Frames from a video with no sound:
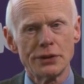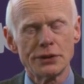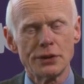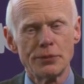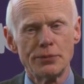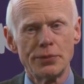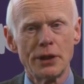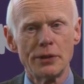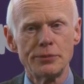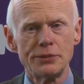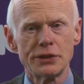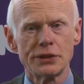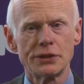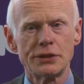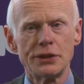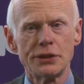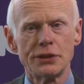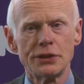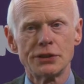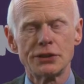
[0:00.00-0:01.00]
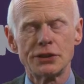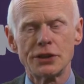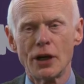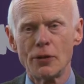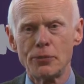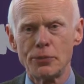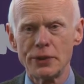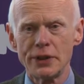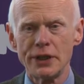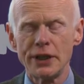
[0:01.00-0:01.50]
is that Bob just didn't
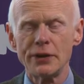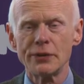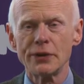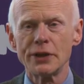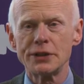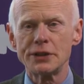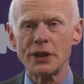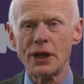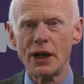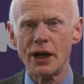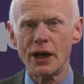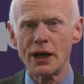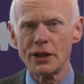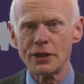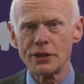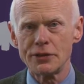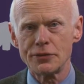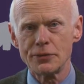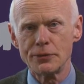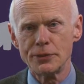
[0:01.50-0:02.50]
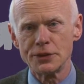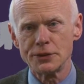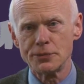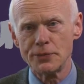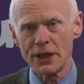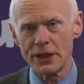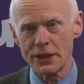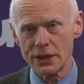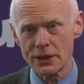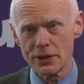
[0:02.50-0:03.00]
stop when he retired from his
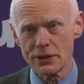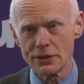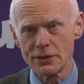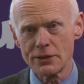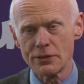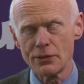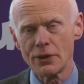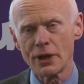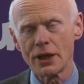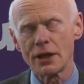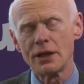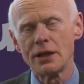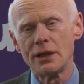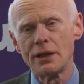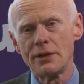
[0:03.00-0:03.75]
medical work.